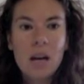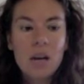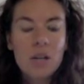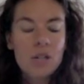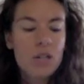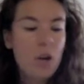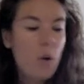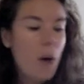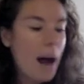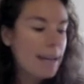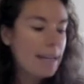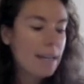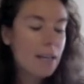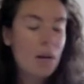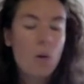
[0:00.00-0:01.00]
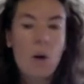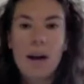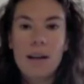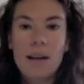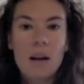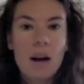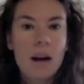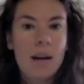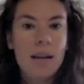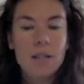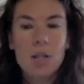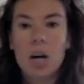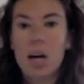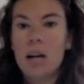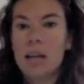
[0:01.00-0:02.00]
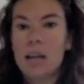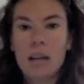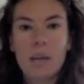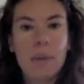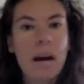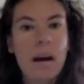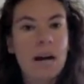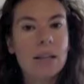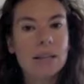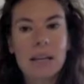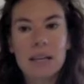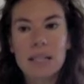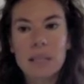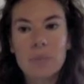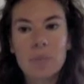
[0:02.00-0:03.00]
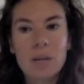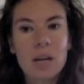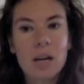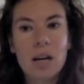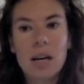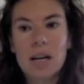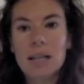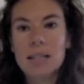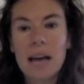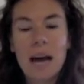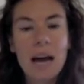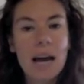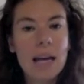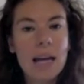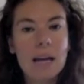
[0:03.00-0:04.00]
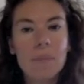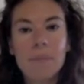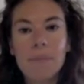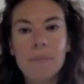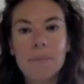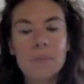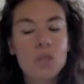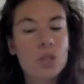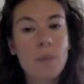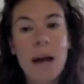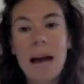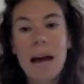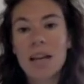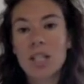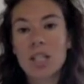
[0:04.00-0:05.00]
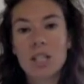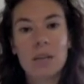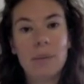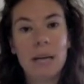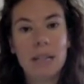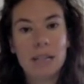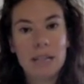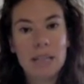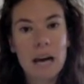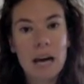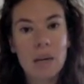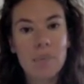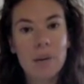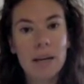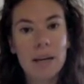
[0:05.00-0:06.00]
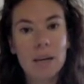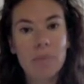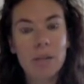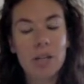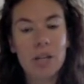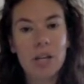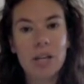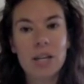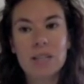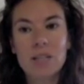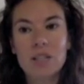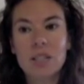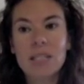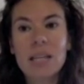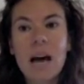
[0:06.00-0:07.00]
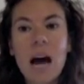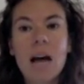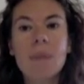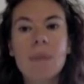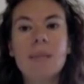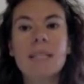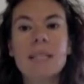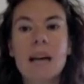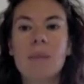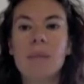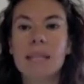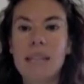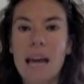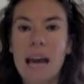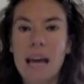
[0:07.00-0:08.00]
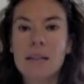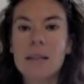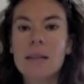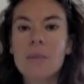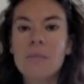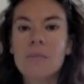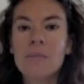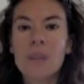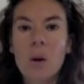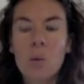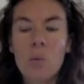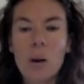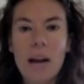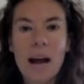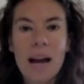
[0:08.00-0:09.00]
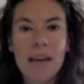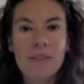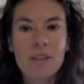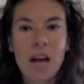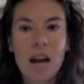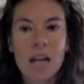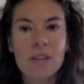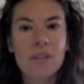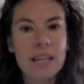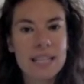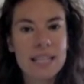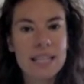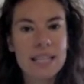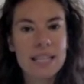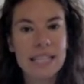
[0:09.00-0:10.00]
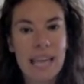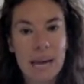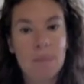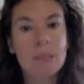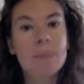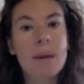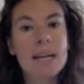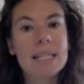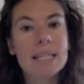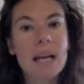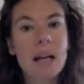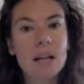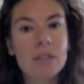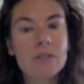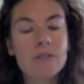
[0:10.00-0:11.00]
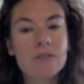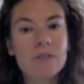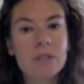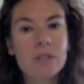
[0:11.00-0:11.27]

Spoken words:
So I could go on and on and talking about this because I am just passionate about the topic, because just time and time again, when I have kind of escaped myself,